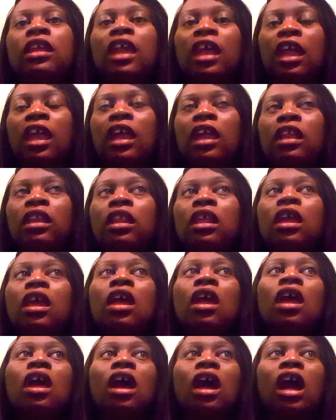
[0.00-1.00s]
get
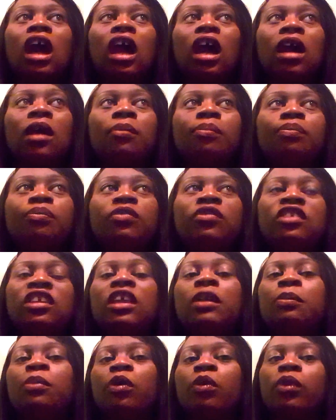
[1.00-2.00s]
um,
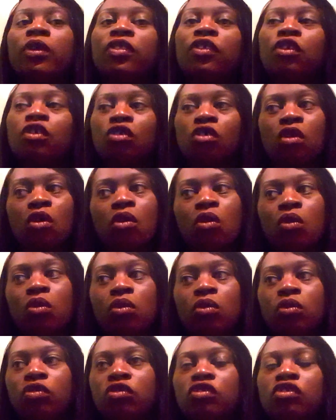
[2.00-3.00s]
deeper with your
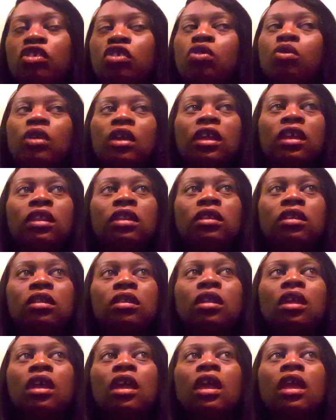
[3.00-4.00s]
goals. You
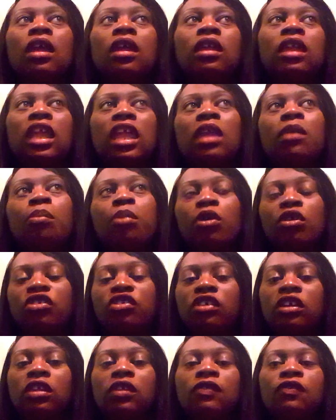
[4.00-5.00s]
can keep
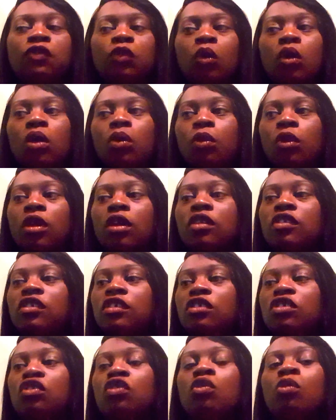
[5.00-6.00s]
pushing forward
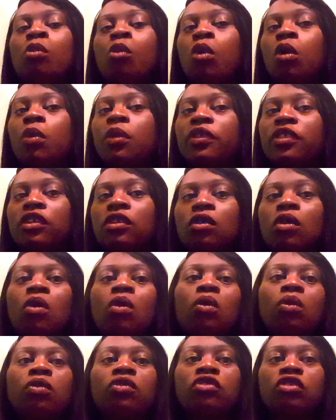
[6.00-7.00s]
to do more with your
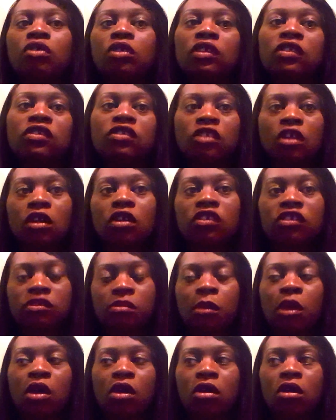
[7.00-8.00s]
goals. You can start
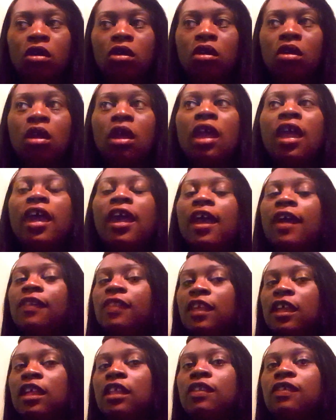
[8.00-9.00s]
small
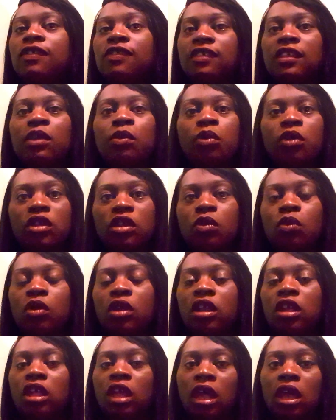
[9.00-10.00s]
and then see where you
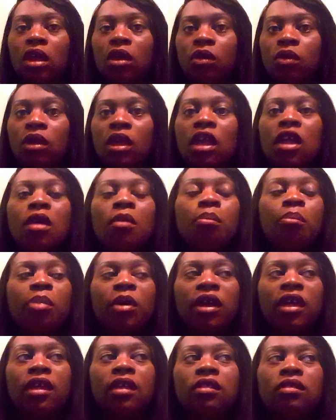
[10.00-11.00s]
want to go.
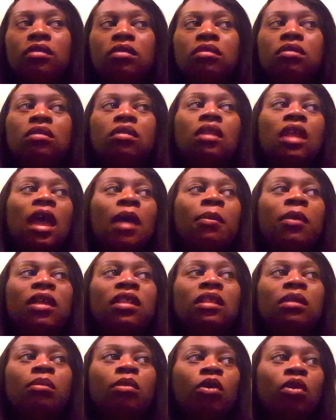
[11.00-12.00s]
But I
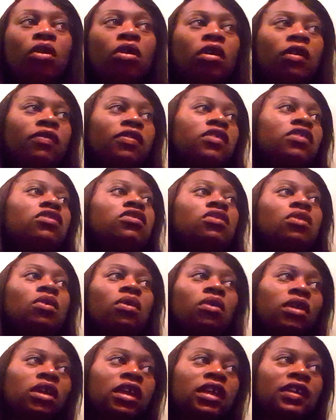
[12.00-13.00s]
mean, the moral of the
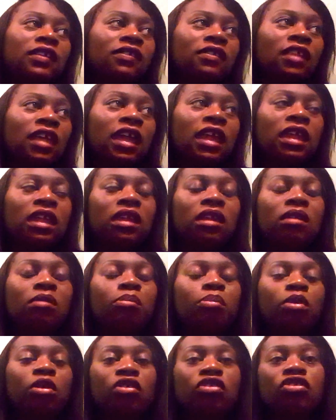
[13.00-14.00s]
story is like
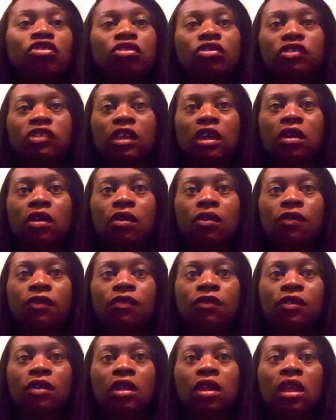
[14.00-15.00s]
push
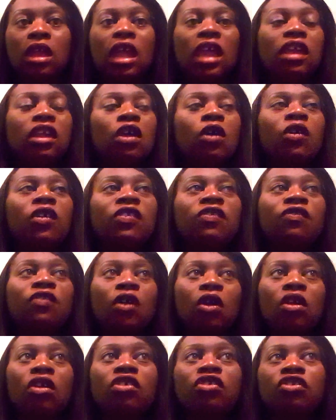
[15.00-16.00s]
yourself and go as
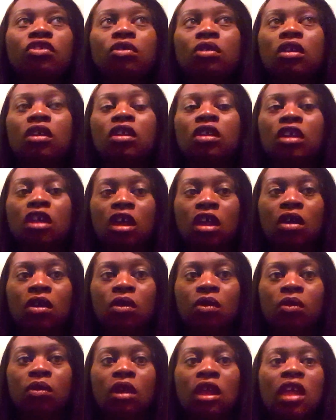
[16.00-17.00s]
far as you can
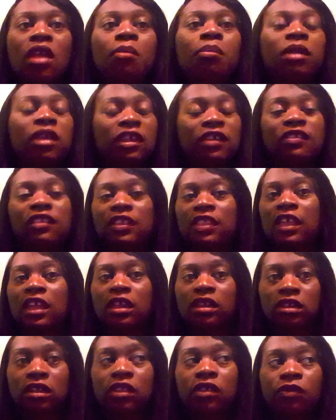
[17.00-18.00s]
go because at the
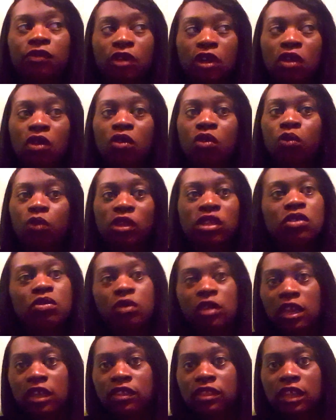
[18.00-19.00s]
end of the road, when you
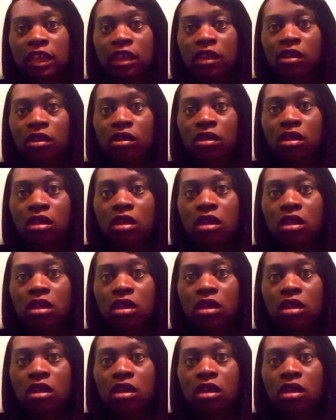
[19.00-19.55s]
get there,